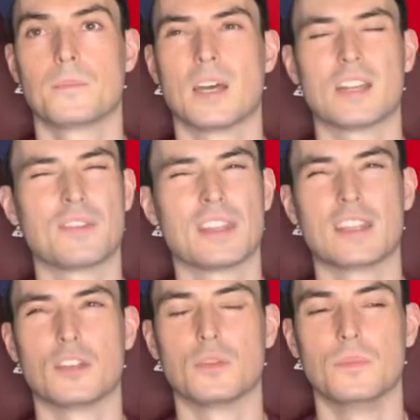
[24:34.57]
I don't think they
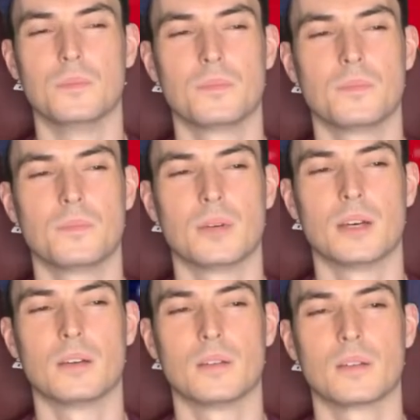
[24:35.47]
do,
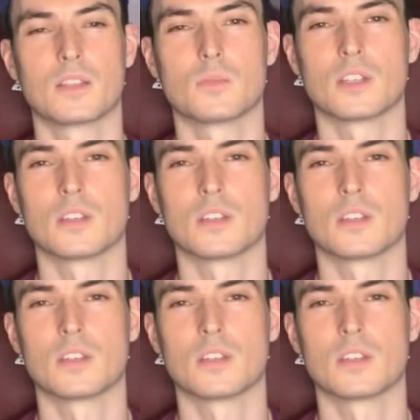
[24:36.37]
but that's what we're